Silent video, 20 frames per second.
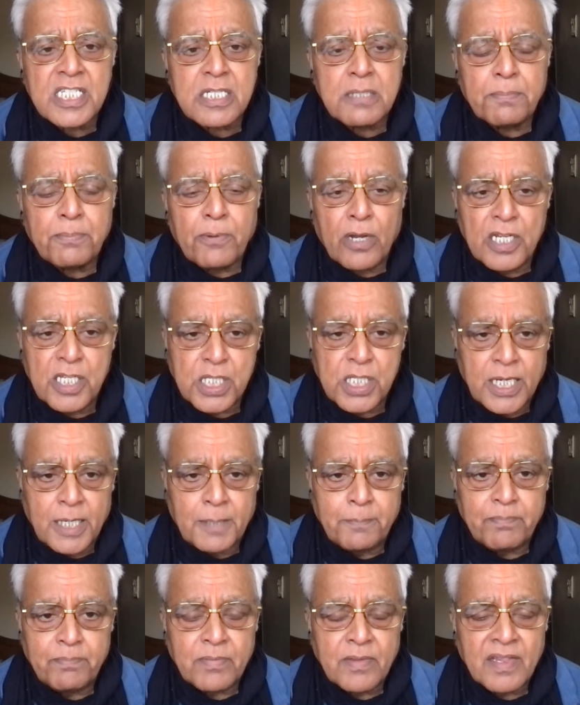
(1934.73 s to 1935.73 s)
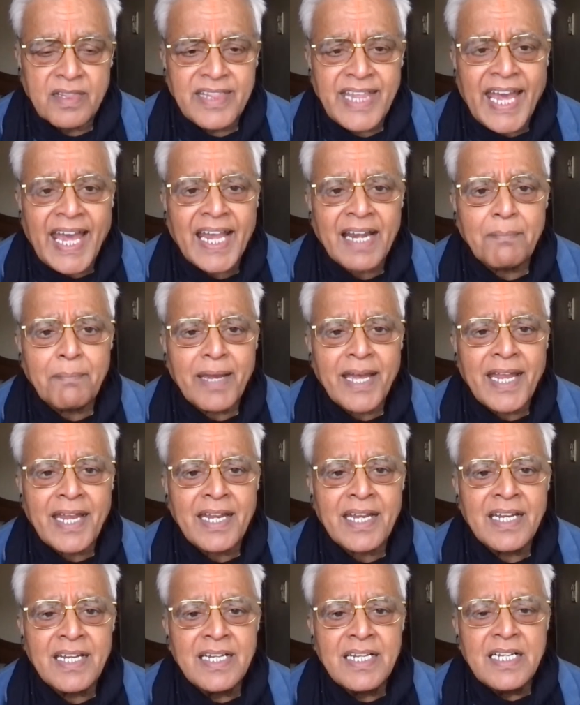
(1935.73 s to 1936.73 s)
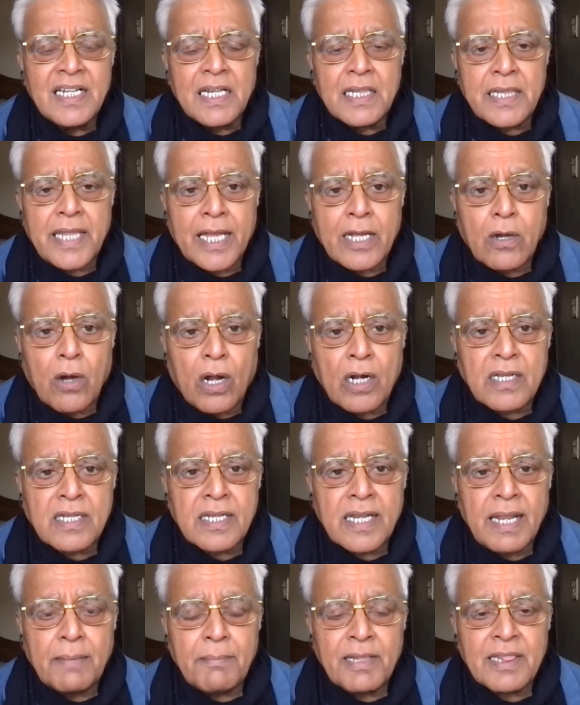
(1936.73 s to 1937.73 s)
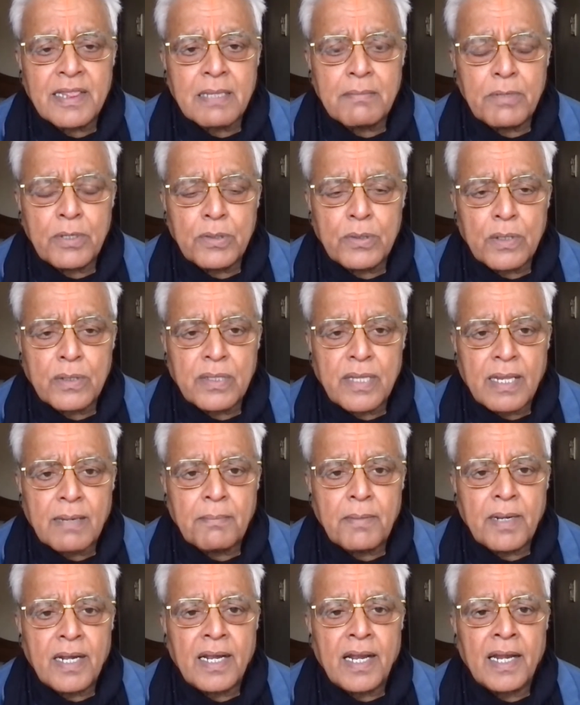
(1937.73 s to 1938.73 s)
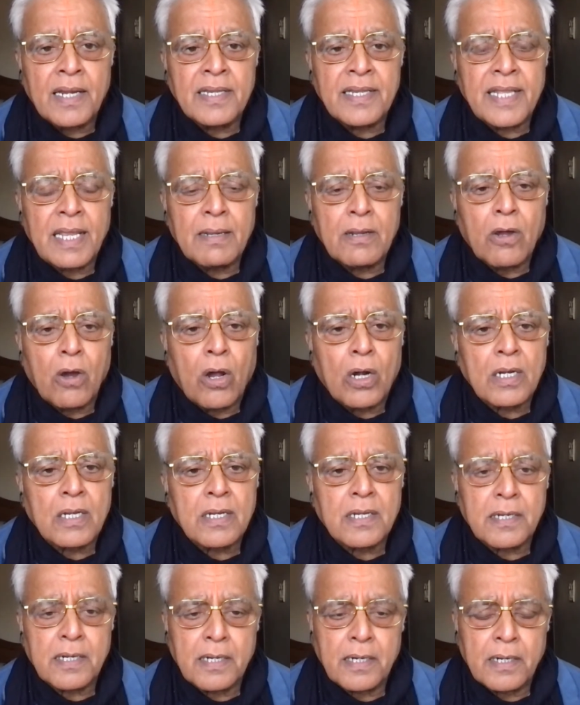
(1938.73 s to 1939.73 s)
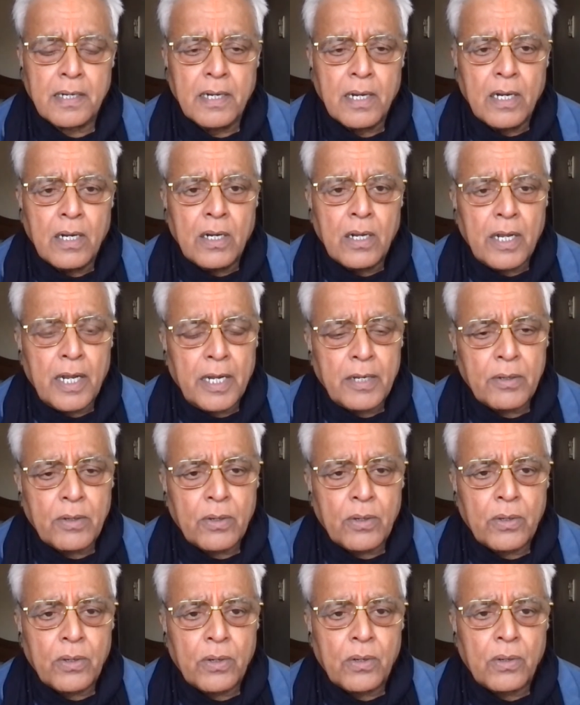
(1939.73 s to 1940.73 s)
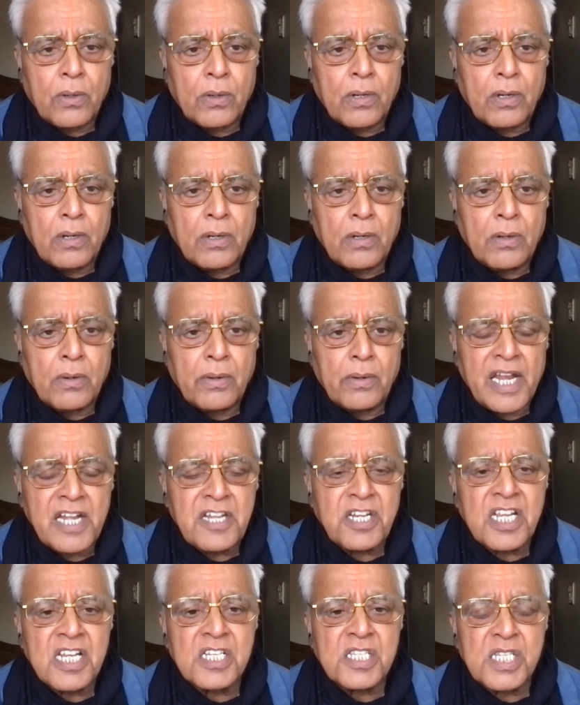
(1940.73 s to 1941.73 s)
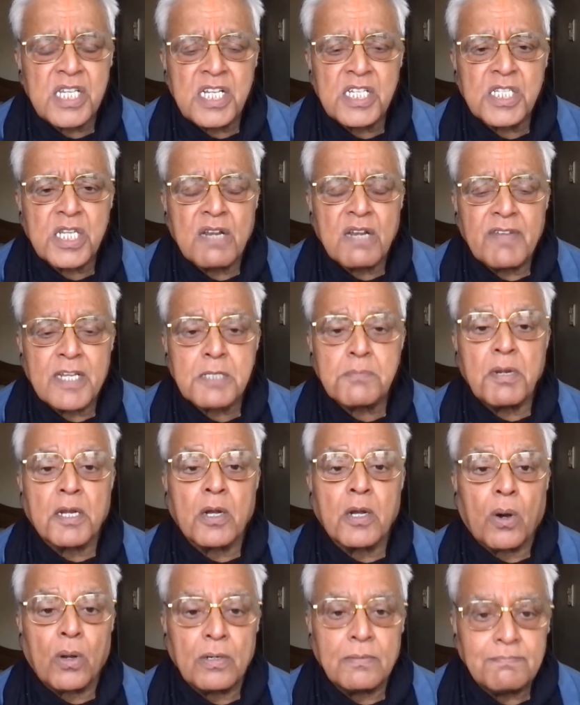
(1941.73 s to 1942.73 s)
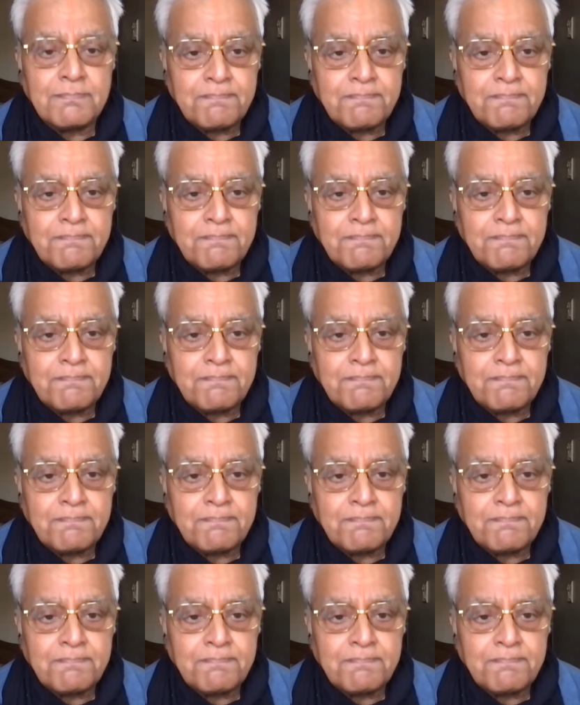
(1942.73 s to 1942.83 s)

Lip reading: policy. Thereby, they got Hemanta Biswa Sarma and they got 18 seats in West Bengal.